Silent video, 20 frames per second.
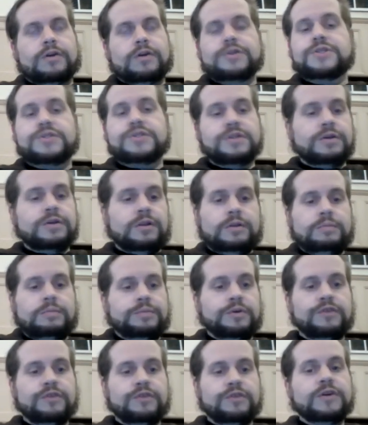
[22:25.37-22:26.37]
still
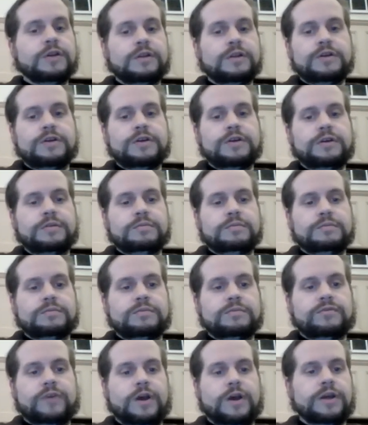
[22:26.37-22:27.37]
perfectly
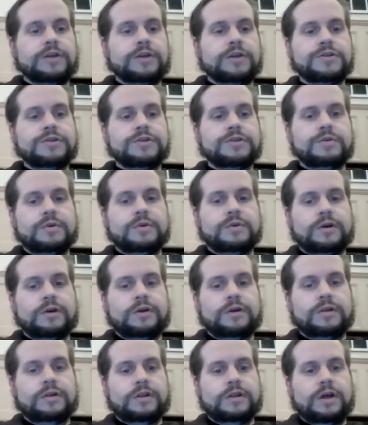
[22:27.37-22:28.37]
fine
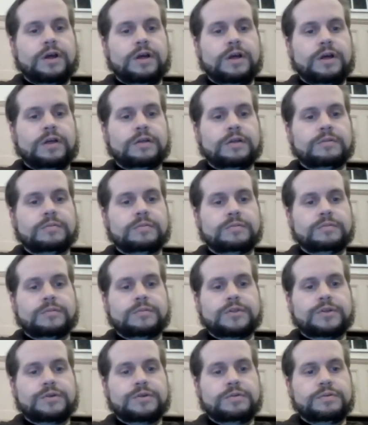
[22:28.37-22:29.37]
to
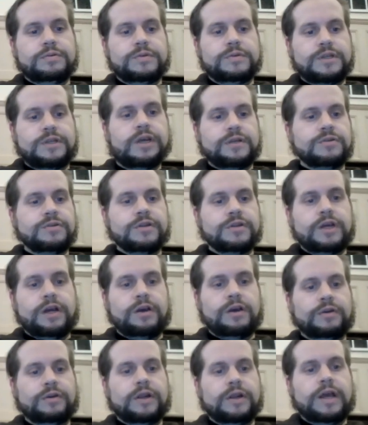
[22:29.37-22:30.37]
center
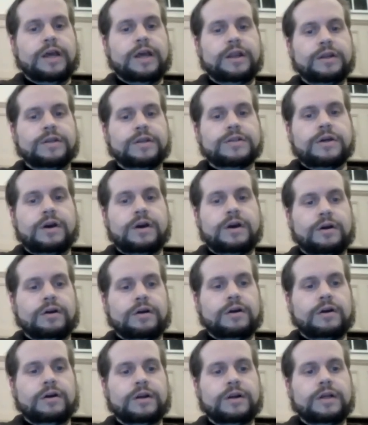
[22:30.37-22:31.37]
down and
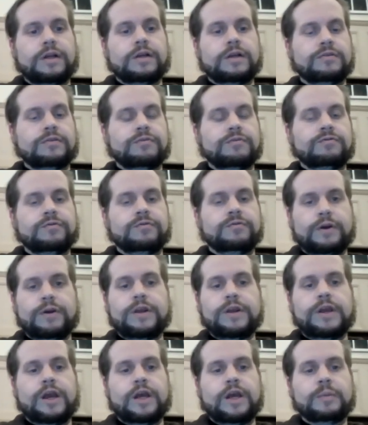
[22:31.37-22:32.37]
are
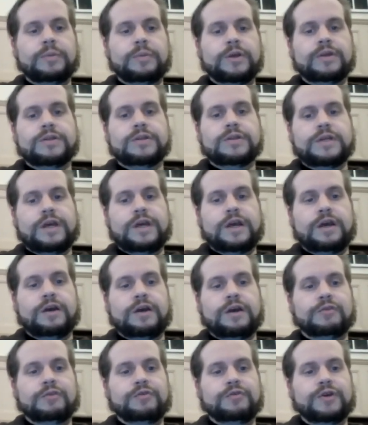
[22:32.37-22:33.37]
very happy to
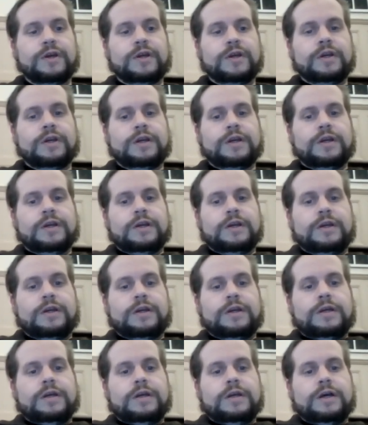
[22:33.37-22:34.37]
have
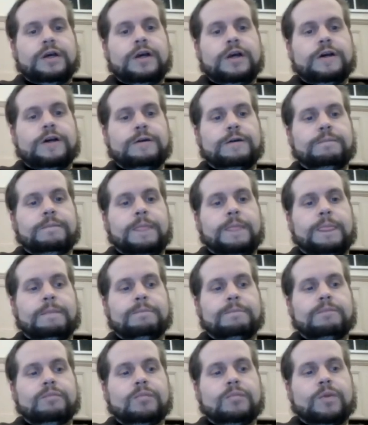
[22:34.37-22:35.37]

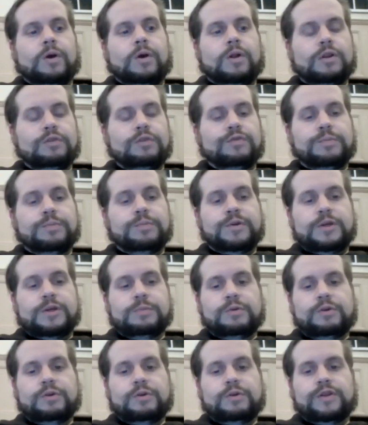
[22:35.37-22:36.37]
all of the
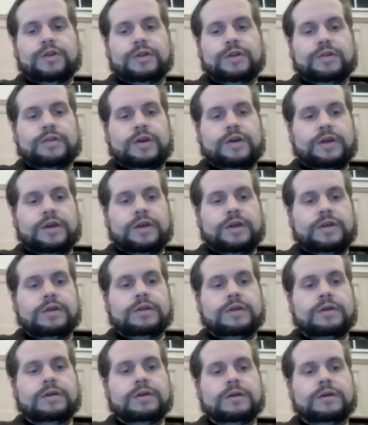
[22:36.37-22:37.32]
people that they